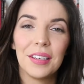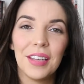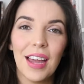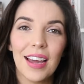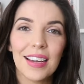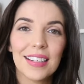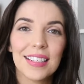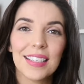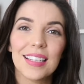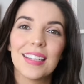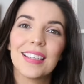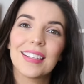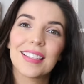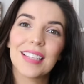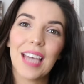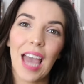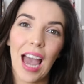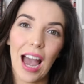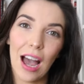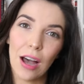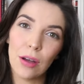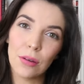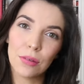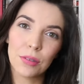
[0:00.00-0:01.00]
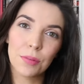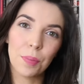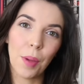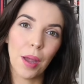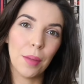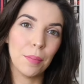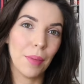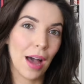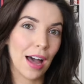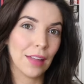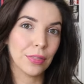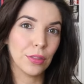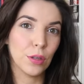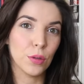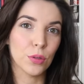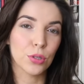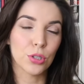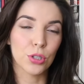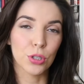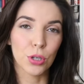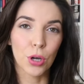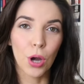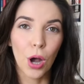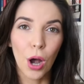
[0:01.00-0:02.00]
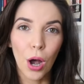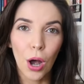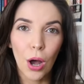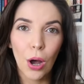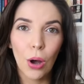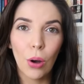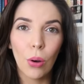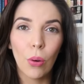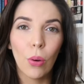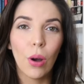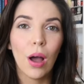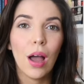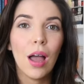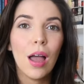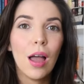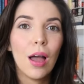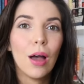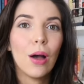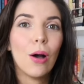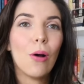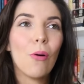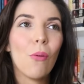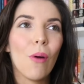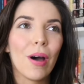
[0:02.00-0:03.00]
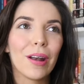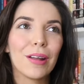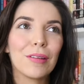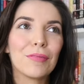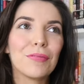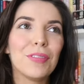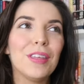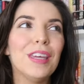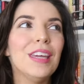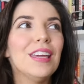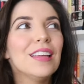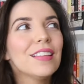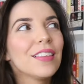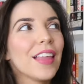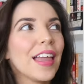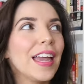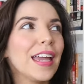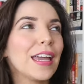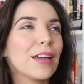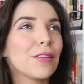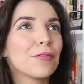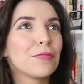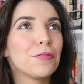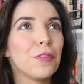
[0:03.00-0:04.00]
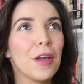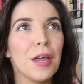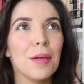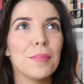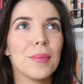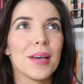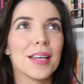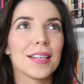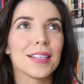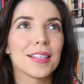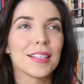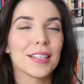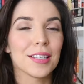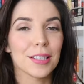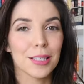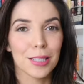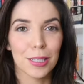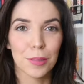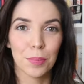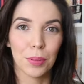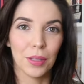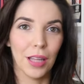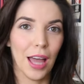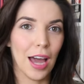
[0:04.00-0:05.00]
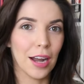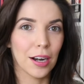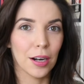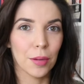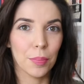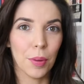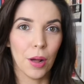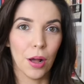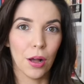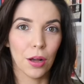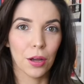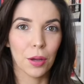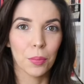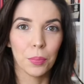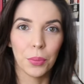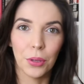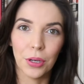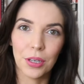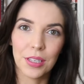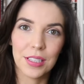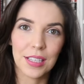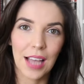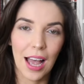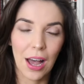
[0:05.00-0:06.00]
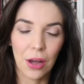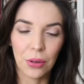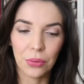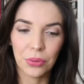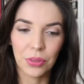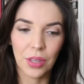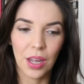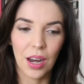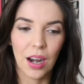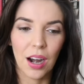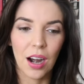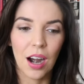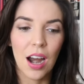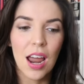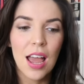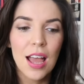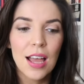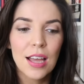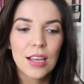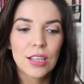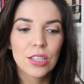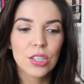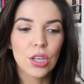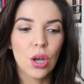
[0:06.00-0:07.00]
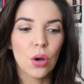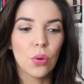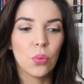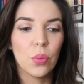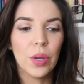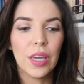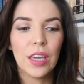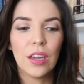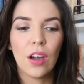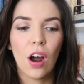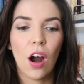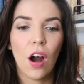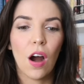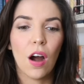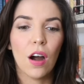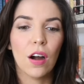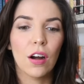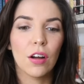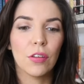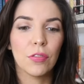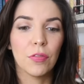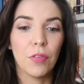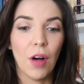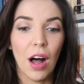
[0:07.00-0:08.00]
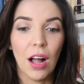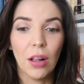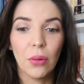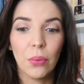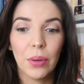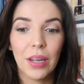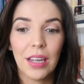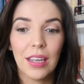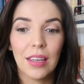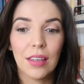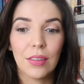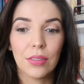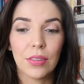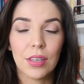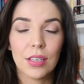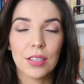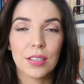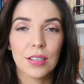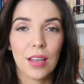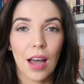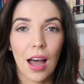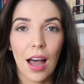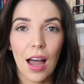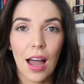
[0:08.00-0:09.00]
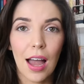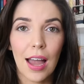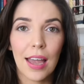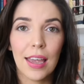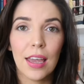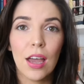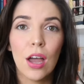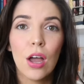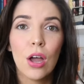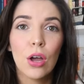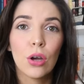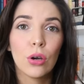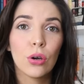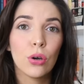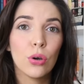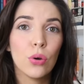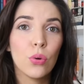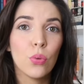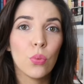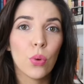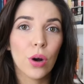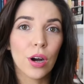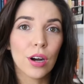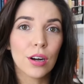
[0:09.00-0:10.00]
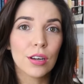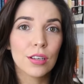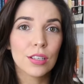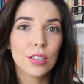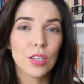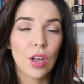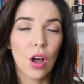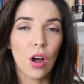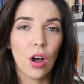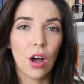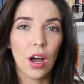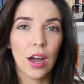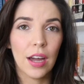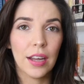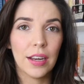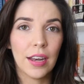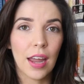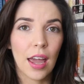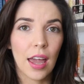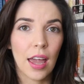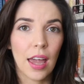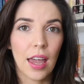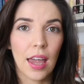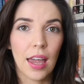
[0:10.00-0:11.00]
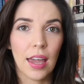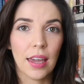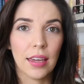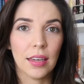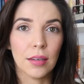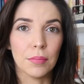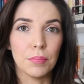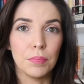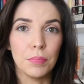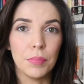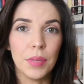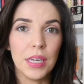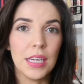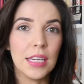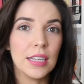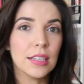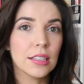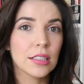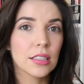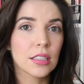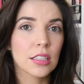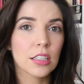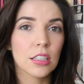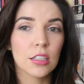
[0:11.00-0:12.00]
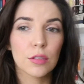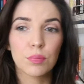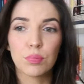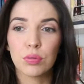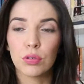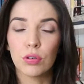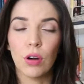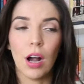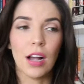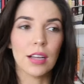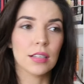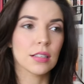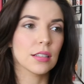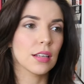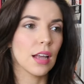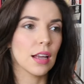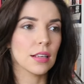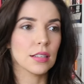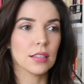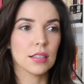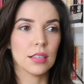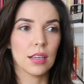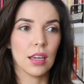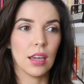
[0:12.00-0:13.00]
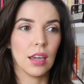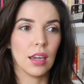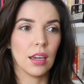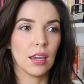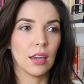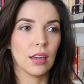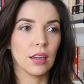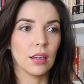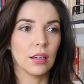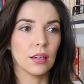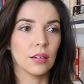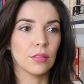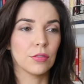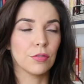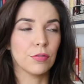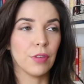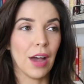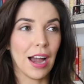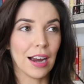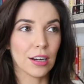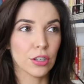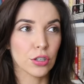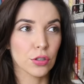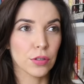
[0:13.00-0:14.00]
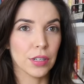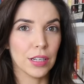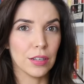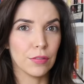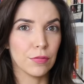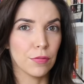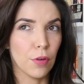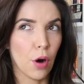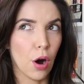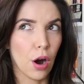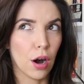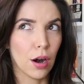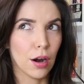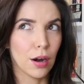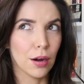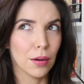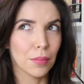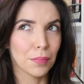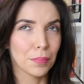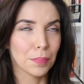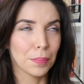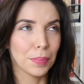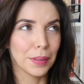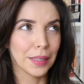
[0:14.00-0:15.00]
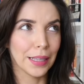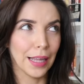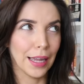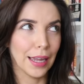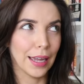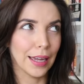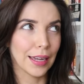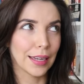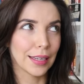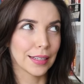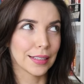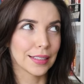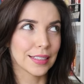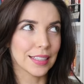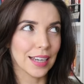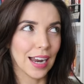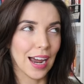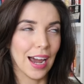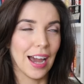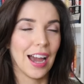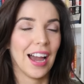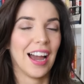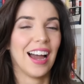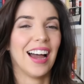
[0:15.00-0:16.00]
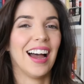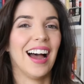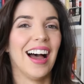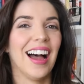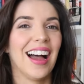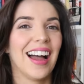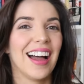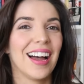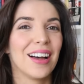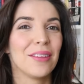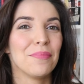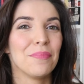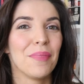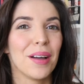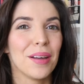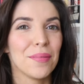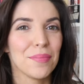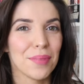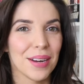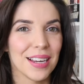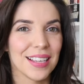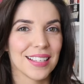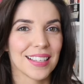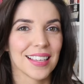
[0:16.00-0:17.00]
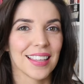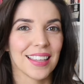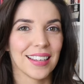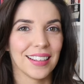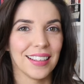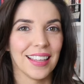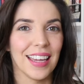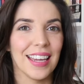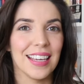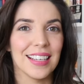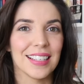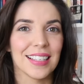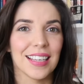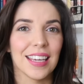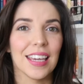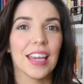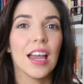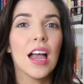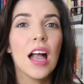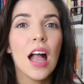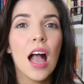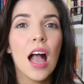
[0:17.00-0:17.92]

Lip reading: Next is Cows by Matthew Stucoe, one of the like famous splatterpunk books out there. So we are following this guy who works on a meat processing factory farm plant. My brain's a little hazy.